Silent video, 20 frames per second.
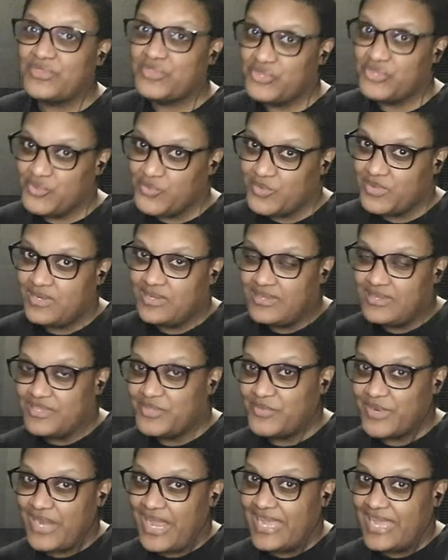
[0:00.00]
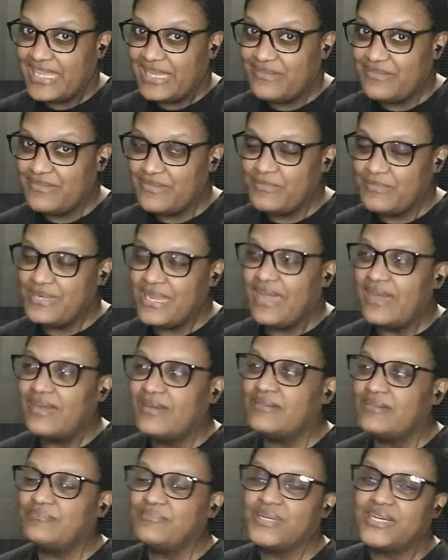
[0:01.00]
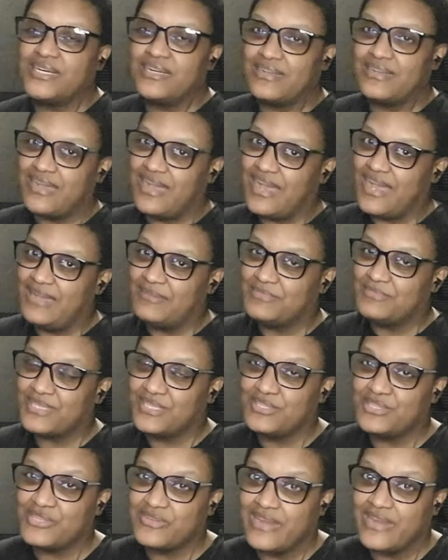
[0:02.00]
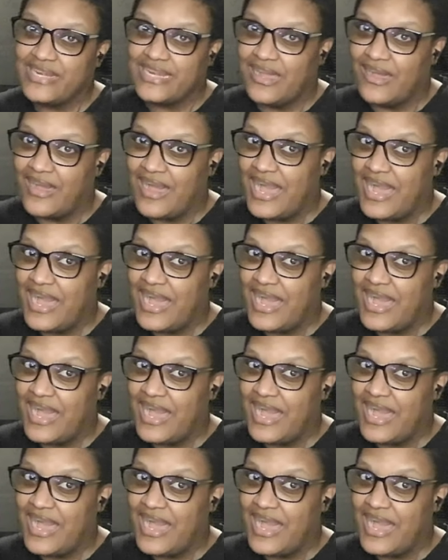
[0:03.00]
you wanna hang out with him now, but I'm telling you right now,